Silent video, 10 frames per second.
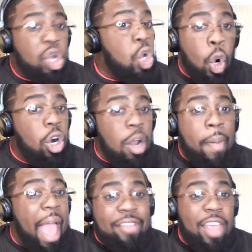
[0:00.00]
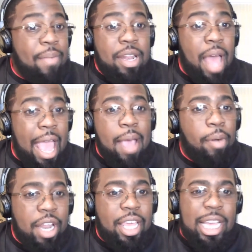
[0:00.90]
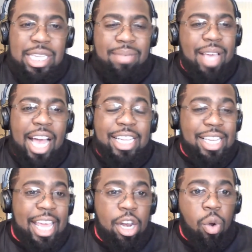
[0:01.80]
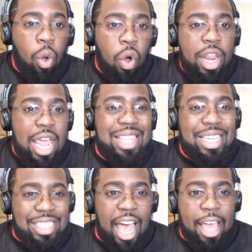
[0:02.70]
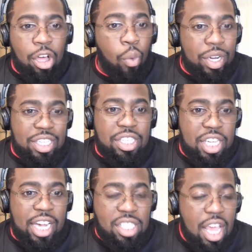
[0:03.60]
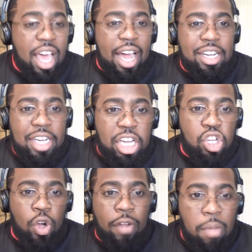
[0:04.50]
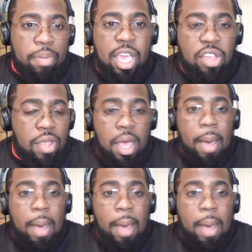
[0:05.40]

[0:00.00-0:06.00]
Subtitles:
Quarterbacks, they've been able to get some guys later on in the cycle, which is just a nature of the beast.